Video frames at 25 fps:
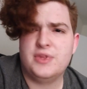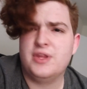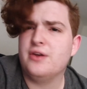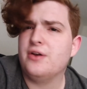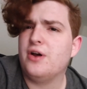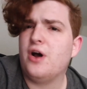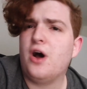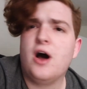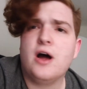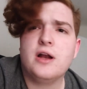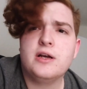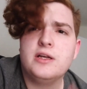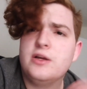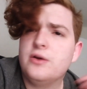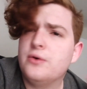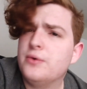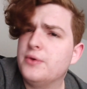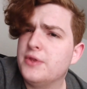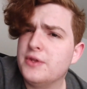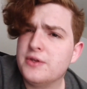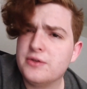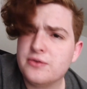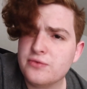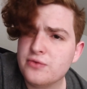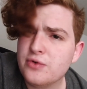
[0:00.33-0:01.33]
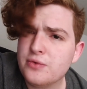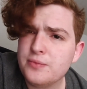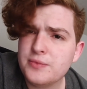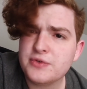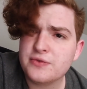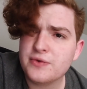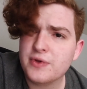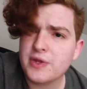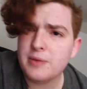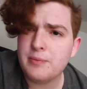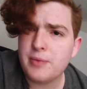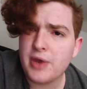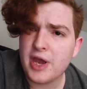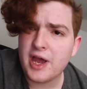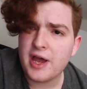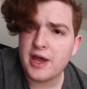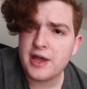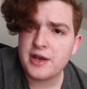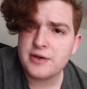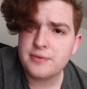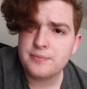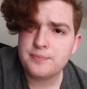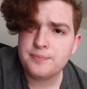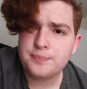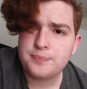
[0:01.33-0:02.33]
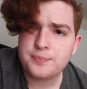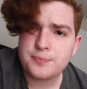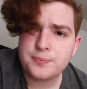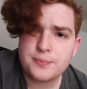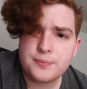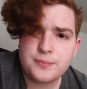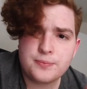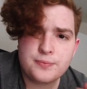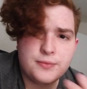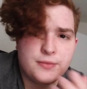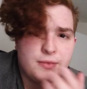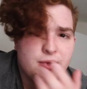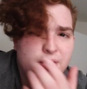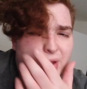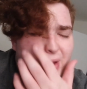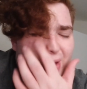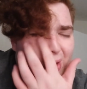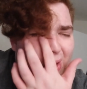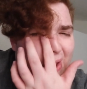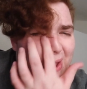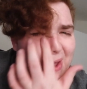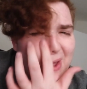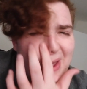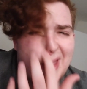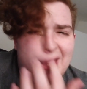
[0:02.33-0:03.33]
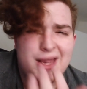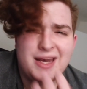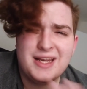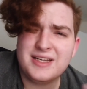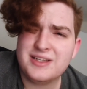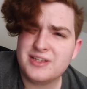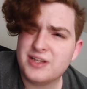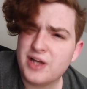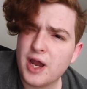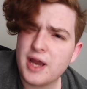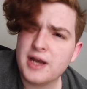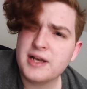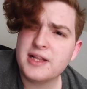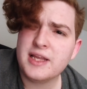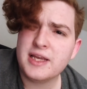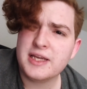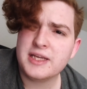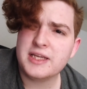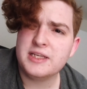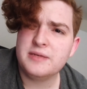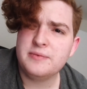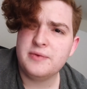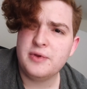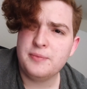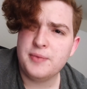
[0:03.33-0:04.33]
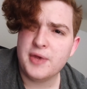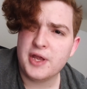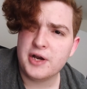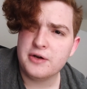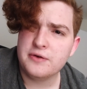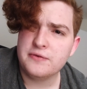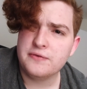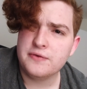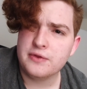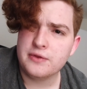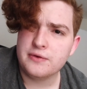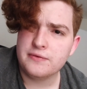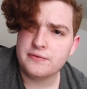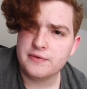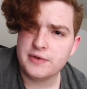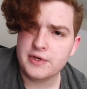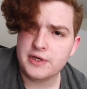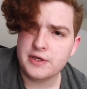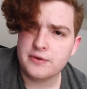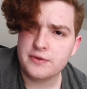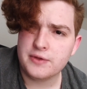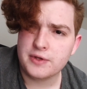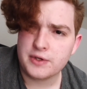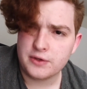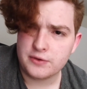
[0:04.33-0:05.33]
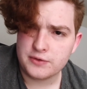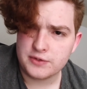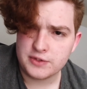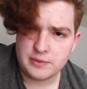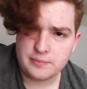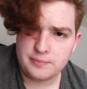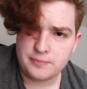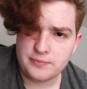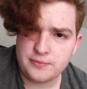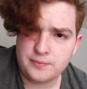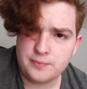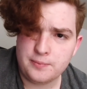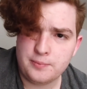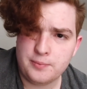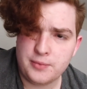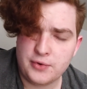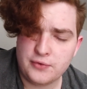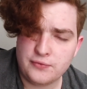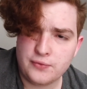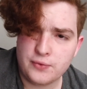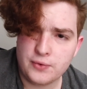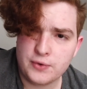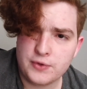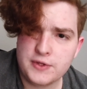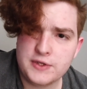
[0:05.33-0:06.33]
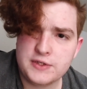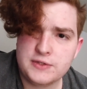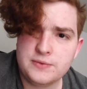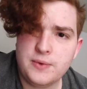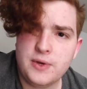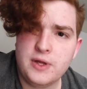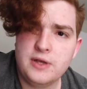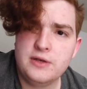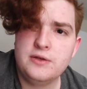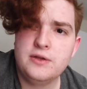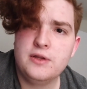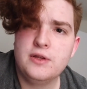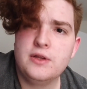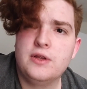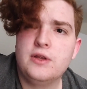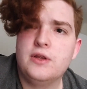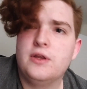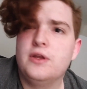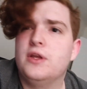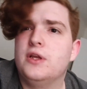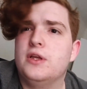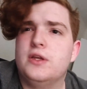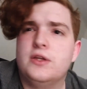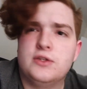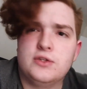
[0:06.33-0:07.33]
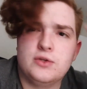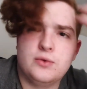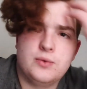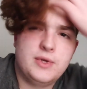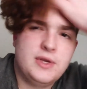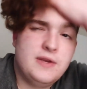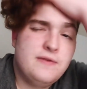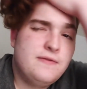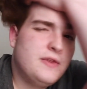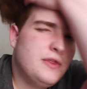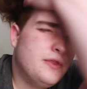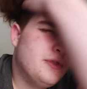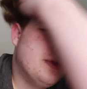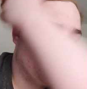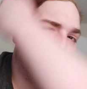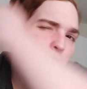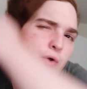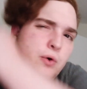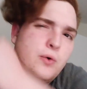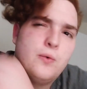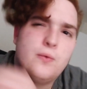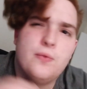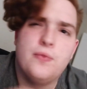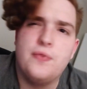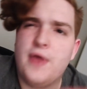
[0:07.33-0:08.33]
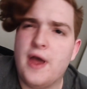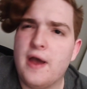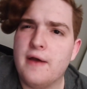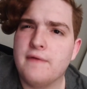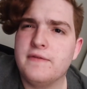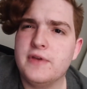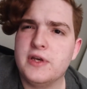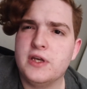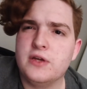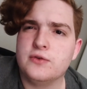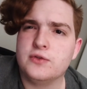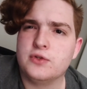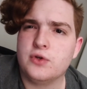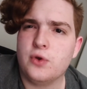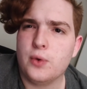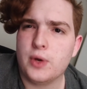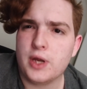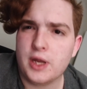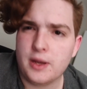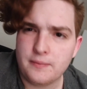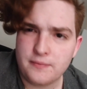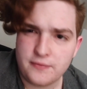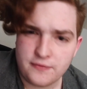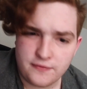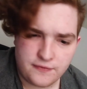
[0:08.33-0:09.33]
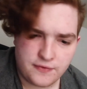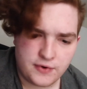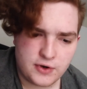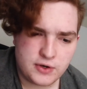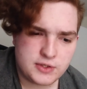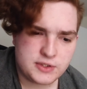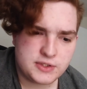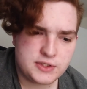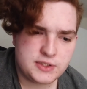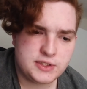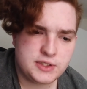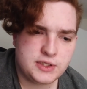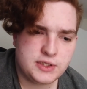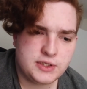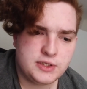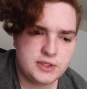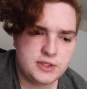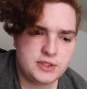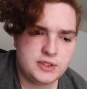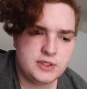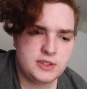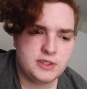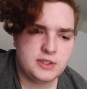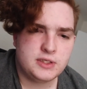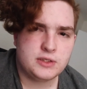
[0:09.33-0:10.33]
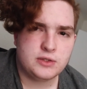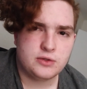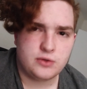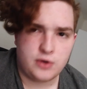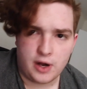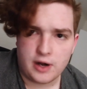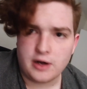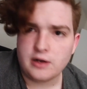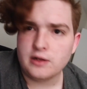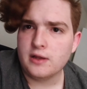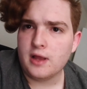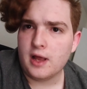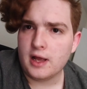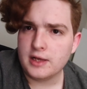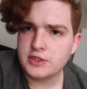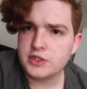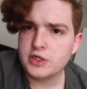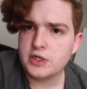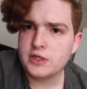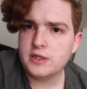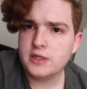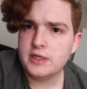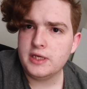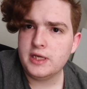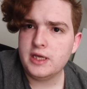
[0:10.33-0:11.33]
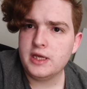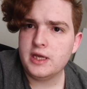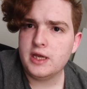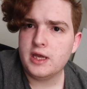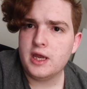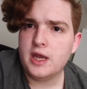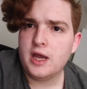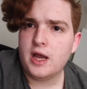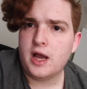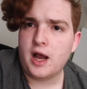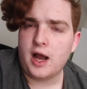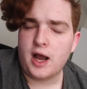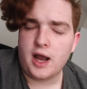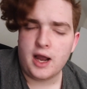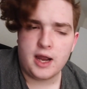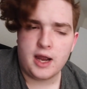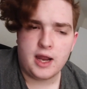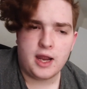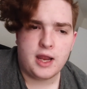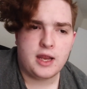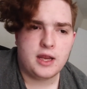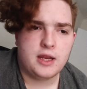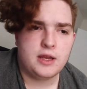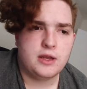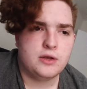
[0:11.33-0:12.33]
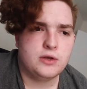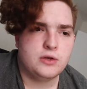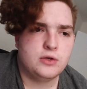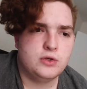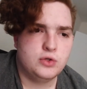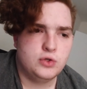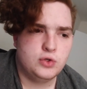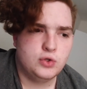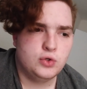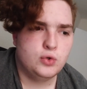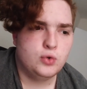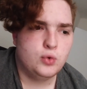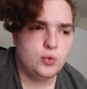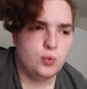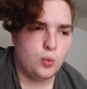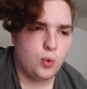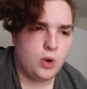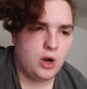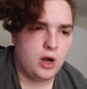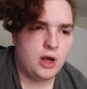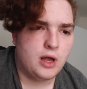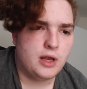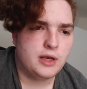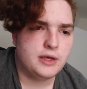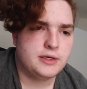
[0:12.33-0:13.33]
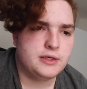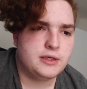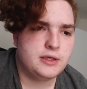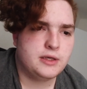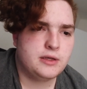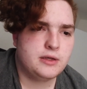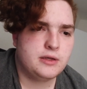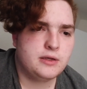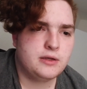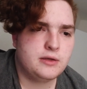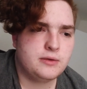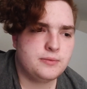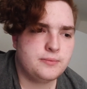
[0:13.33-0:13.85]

the audio in this room is really bad, and I'd kind of like it to be better for the video that goes up before this one. So even though that video is going up first chronologically, I do want